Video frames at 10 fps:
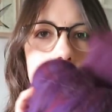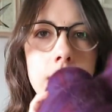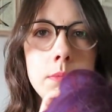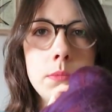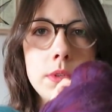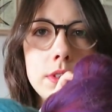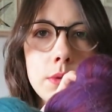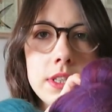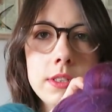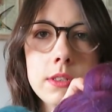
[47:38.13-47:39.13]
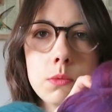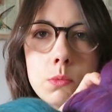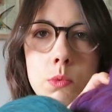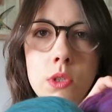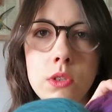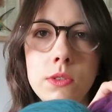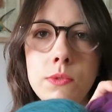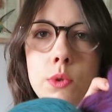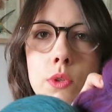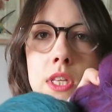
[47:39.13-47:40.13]
So this was
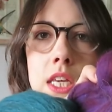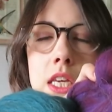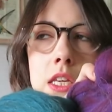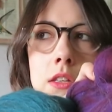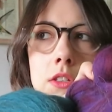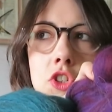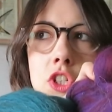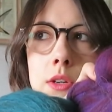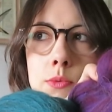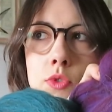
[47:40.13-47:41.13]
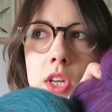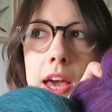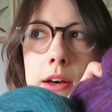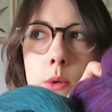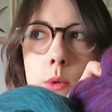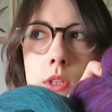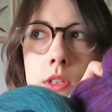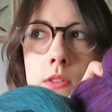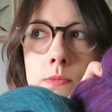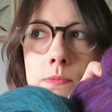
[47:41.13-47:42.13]
for the shift
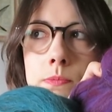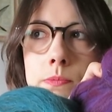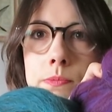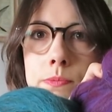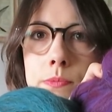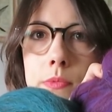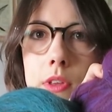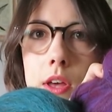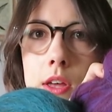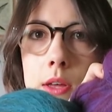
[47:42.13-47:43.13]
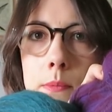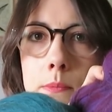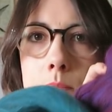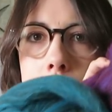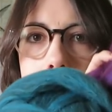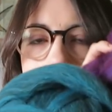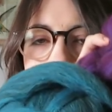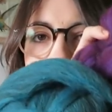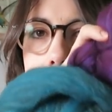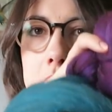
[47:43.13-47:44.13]
cowl that
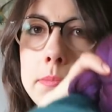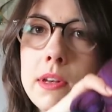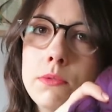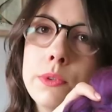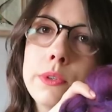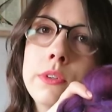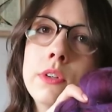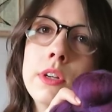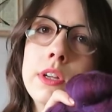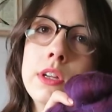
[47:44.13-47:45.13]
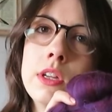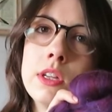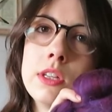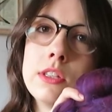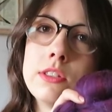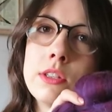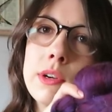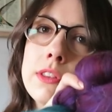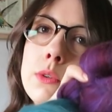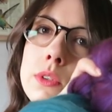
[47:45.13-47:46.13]
I want to spin for. So
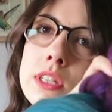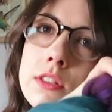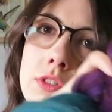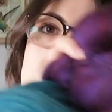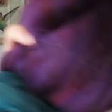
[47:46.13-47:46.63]
I thought these three